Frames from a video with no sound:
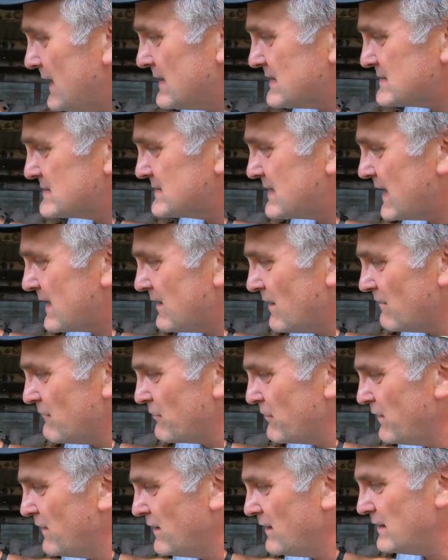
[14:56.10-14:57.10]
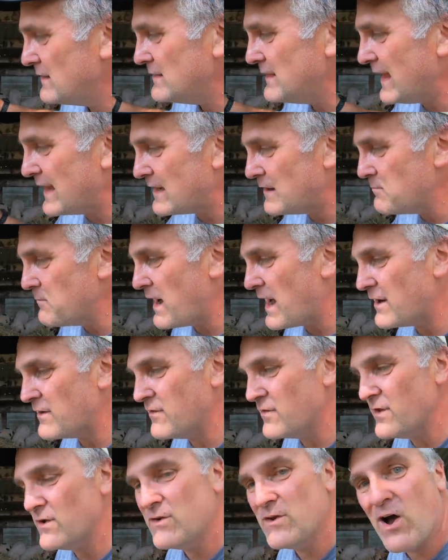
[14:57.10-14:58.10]
instead of letting them out of
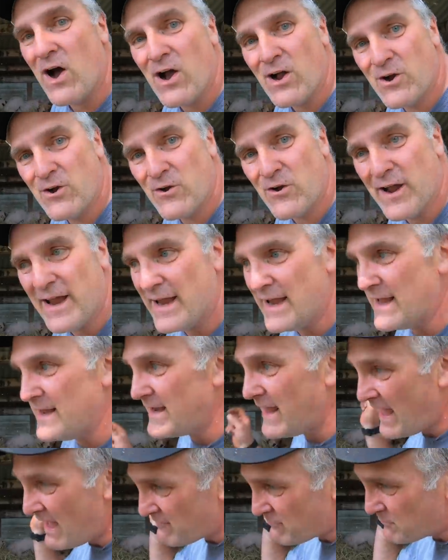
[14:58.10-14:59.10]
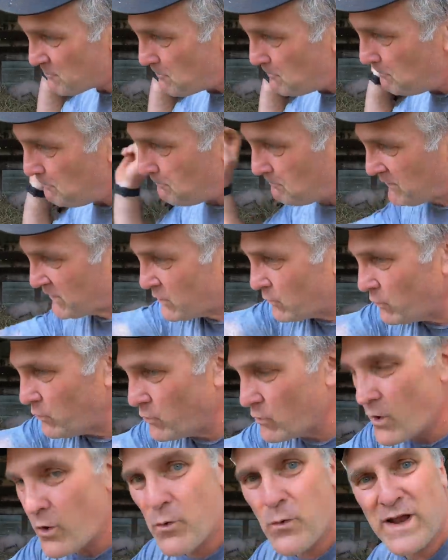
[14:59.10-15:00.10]
the dog crate and have them pew
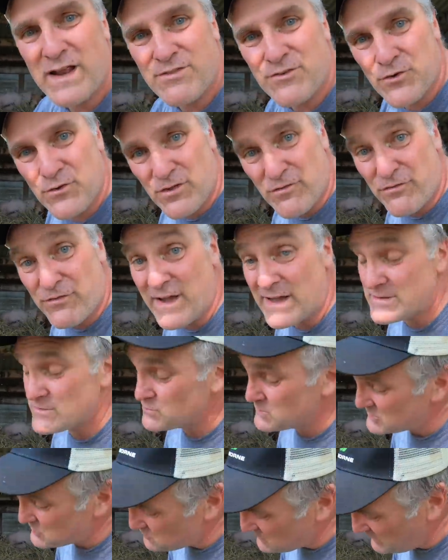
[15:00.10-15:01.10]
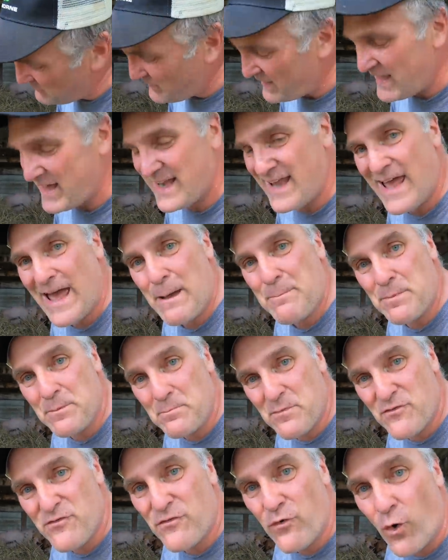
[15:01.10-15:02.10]
go right through the fence, which we've had happen
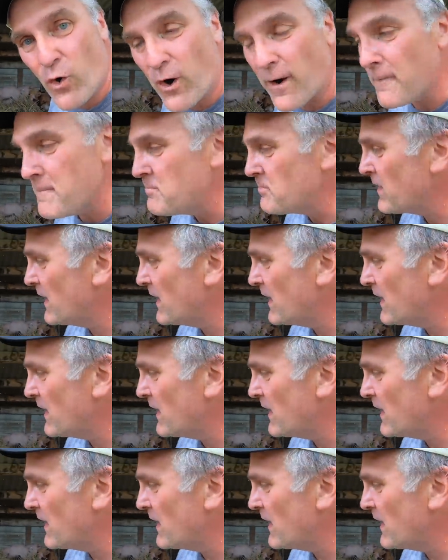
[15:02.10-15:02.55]
before.